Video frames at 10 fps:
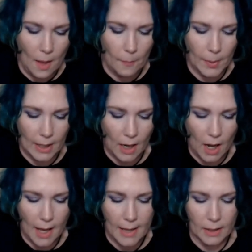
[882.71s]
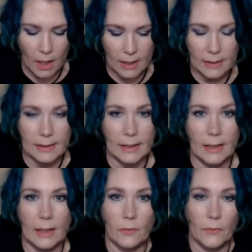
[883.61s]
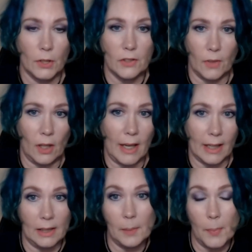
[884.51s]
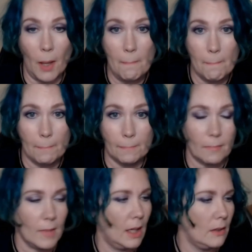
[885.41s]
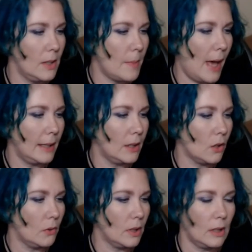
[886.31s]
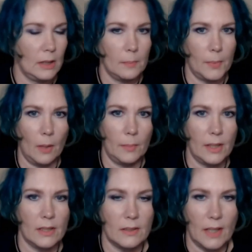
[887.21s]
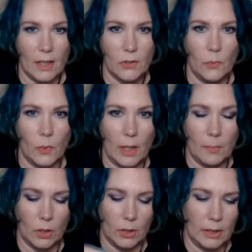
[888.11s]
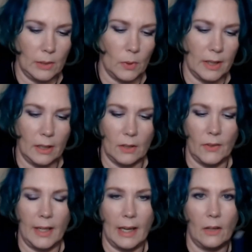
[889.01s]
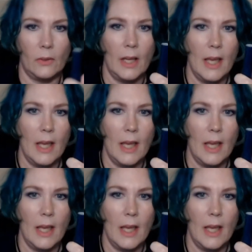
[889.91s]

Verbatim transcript: But I got first of all, I got a lip balm, the Bali Coconut Lip Balm, and this is actually one I'm currently working on right now.